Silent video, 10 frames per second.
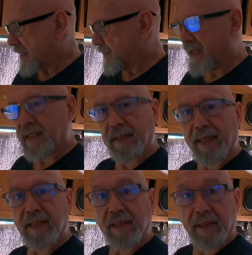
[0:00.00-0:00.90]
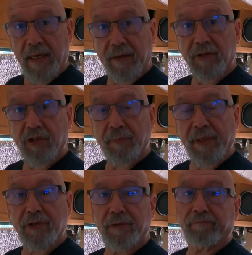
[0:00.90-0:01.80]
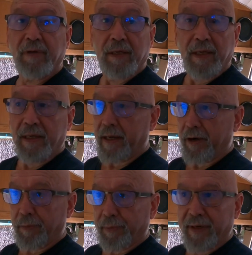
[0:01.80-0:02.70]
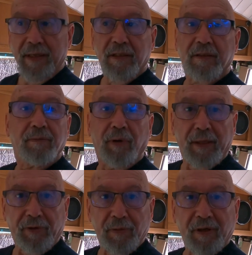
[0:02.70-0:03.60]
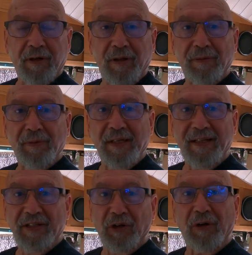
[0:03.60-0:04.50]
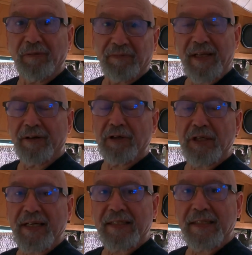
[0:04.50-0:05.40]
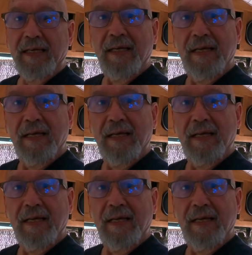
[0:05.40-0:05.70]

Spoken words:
in the bus, and that's in the air suspension, air brakes, whatever you want to call it. It's all interconnected.